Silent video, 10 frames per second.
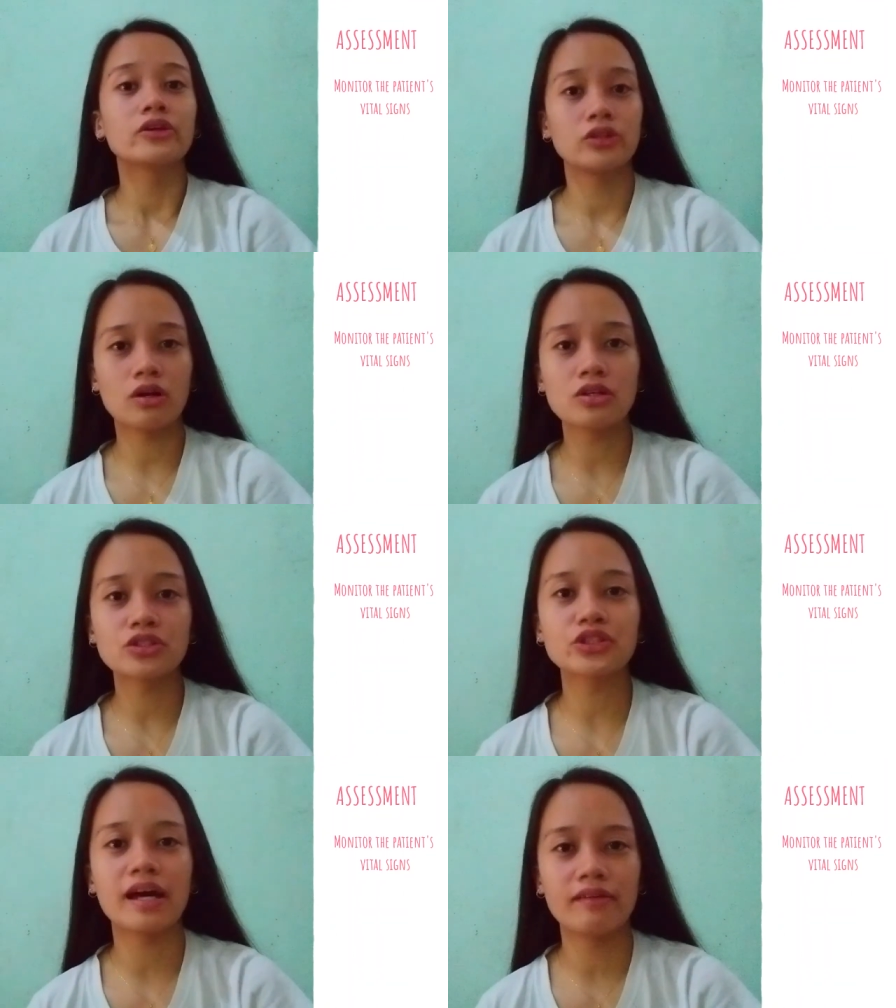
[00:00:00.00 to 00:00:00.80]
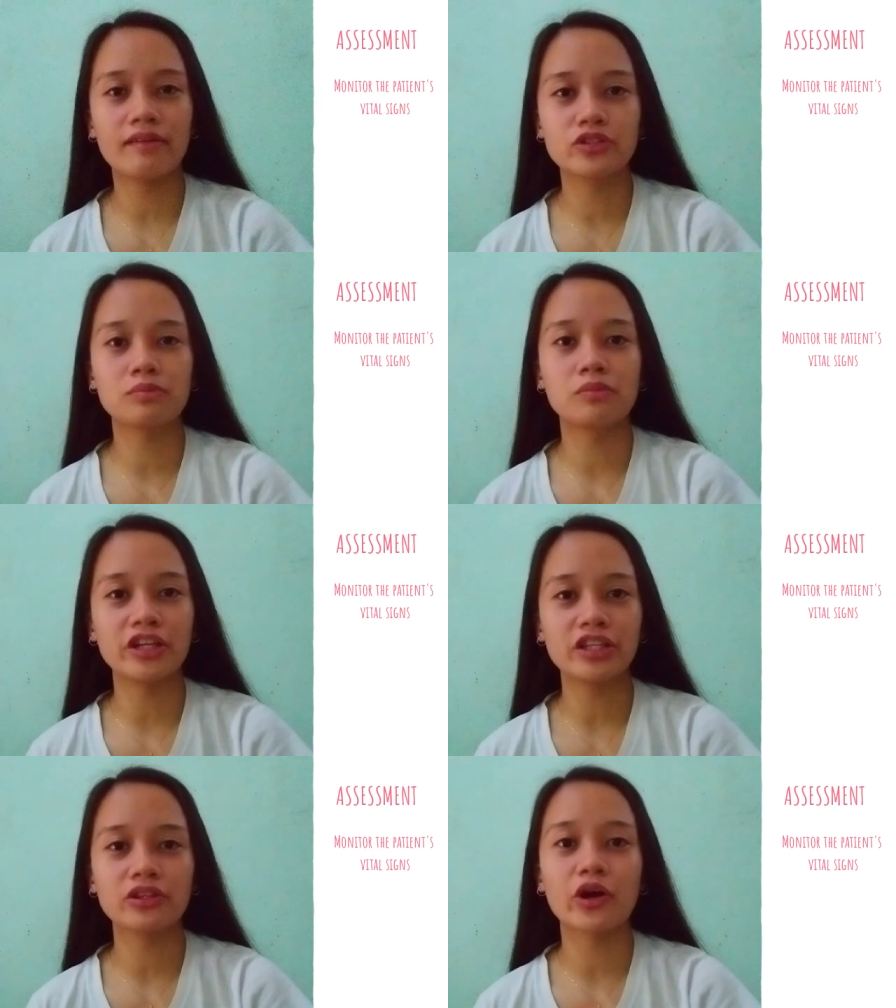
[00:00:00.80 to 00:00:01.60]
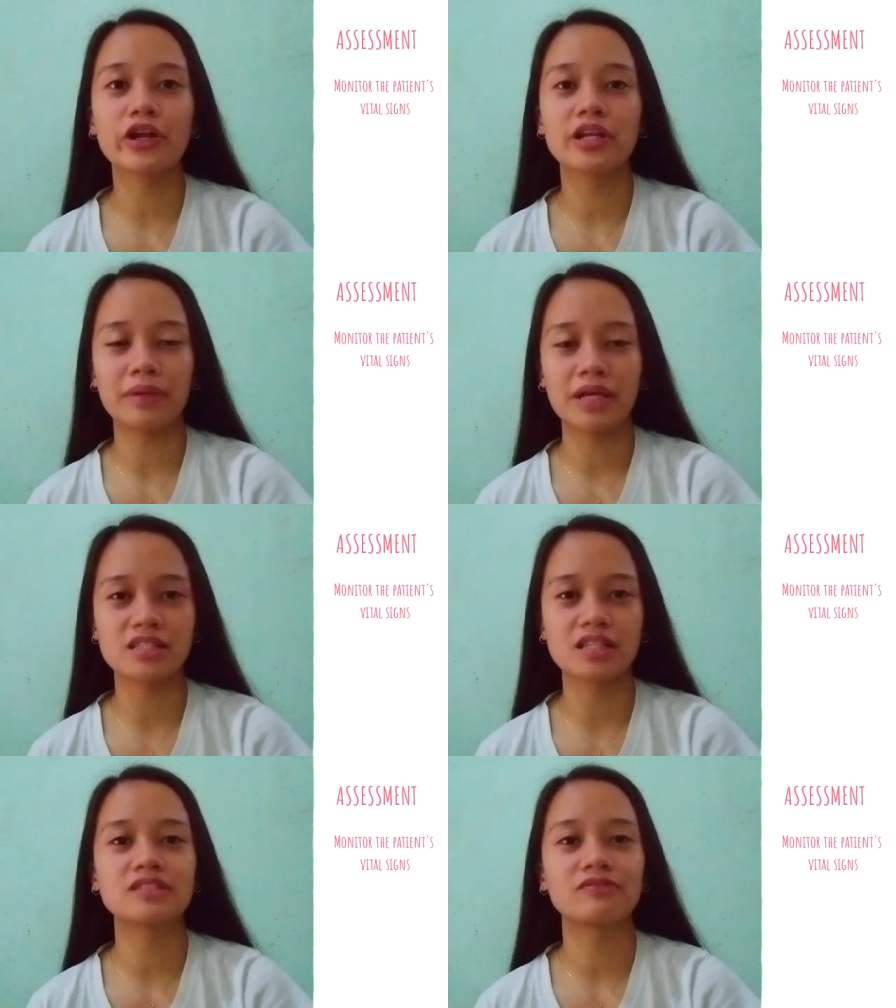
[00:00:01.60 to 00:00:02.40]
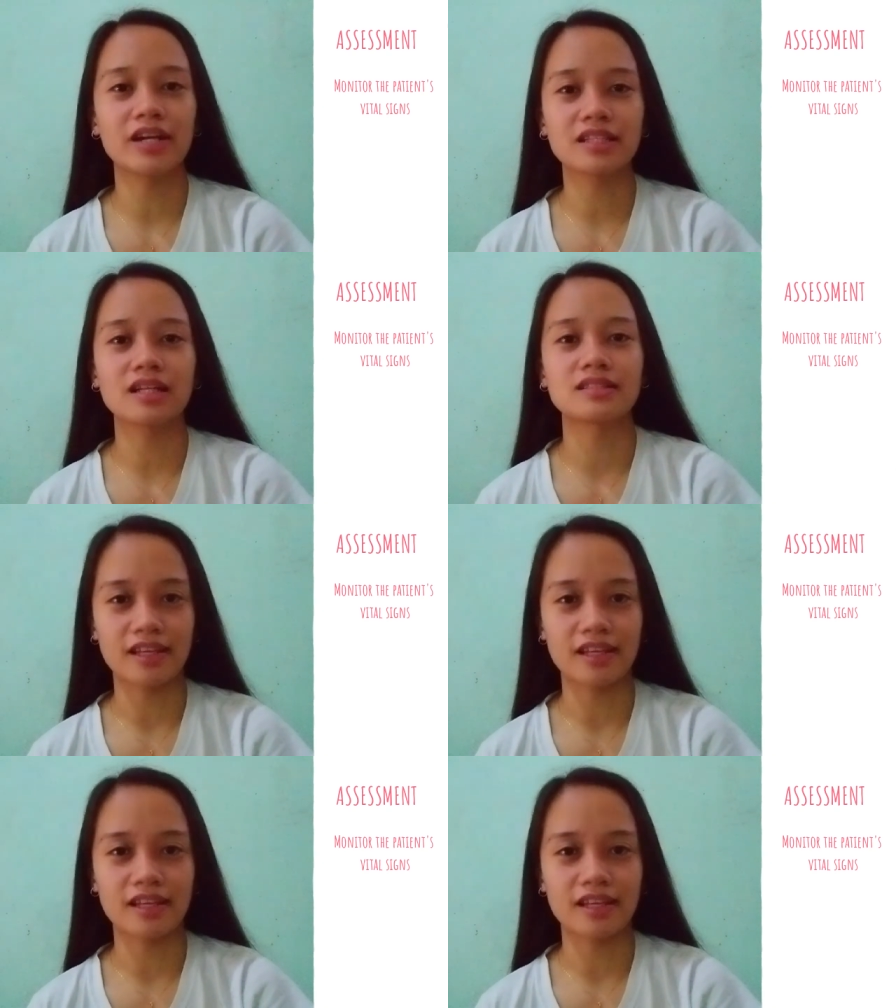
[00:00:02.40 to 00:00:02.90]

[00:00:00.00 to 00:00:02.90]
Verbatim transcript: You also have to monitor the patient's vital